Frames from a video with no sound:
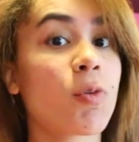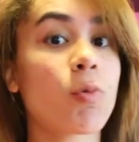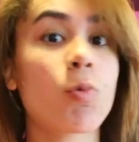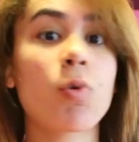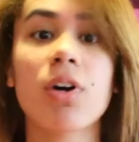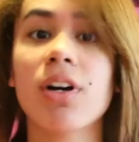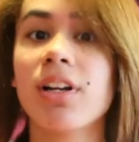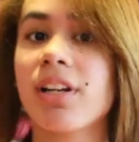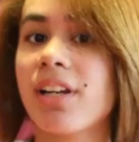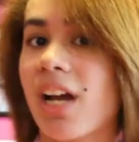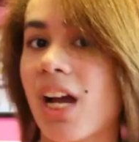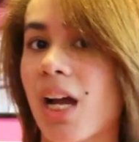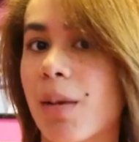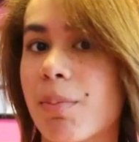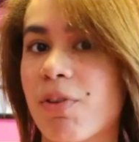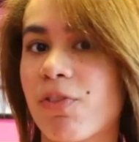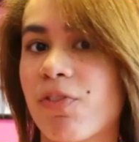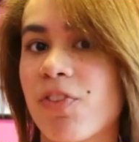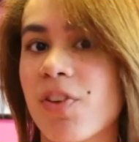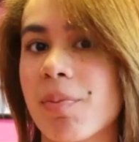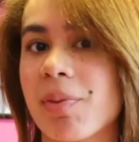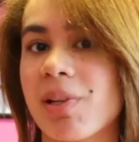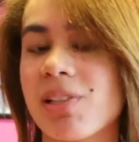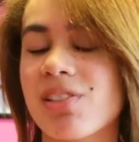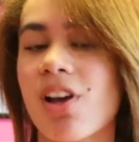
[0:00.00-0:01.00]
everyone, I'm your
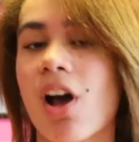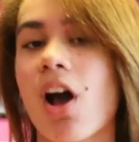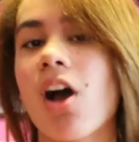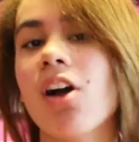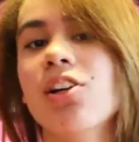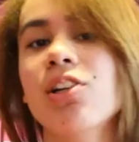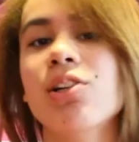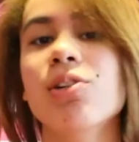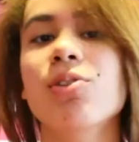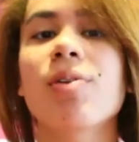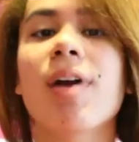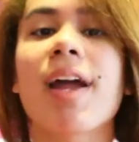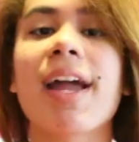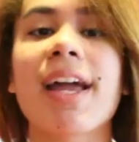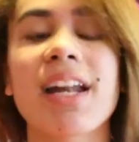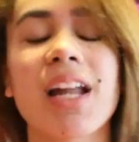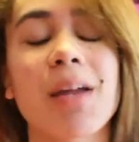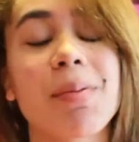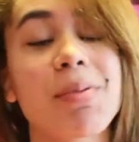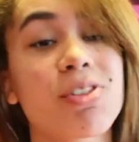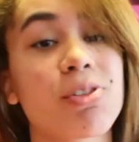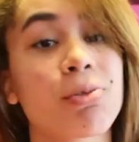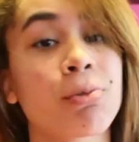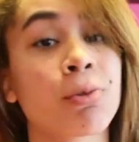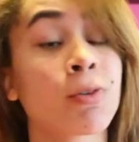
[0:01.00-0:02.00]
female otaku, and
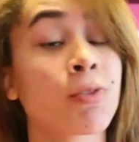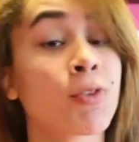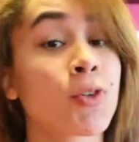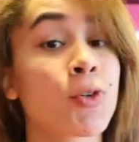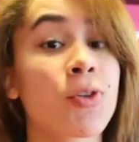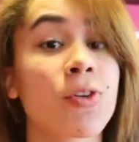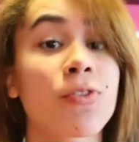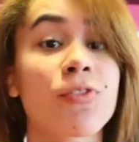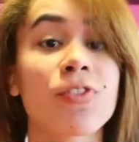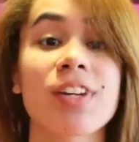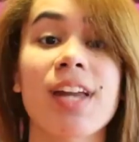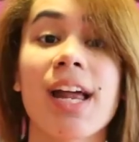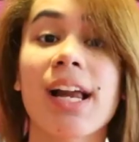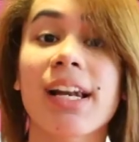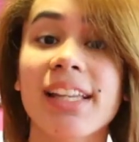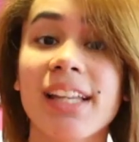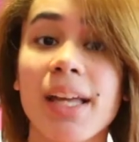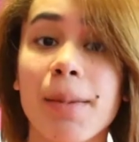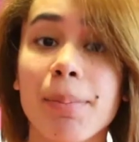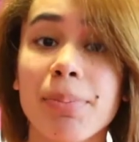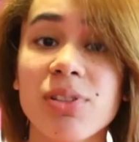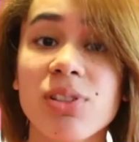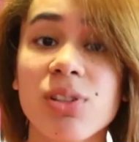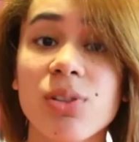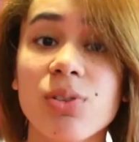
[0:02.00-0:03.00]
I'm going to review the finale
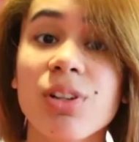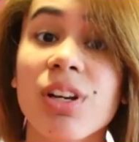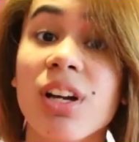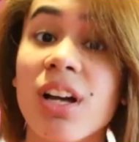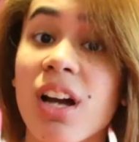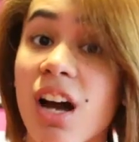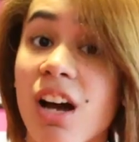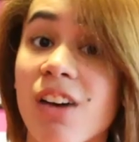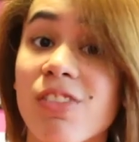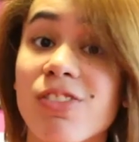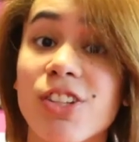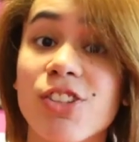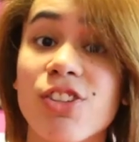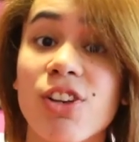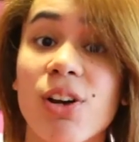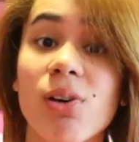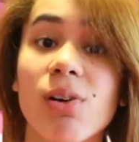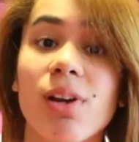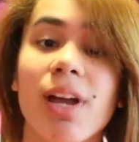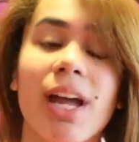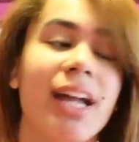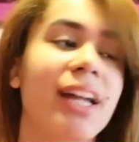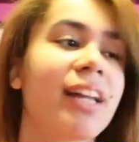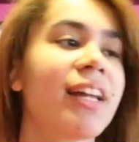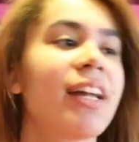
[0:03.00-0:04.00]
episode of
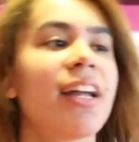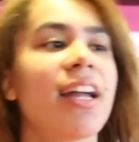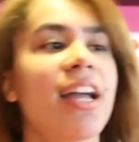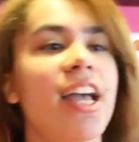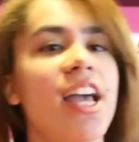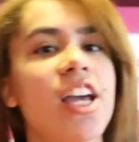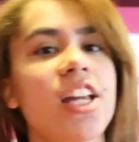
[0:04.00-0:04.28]
Netoge.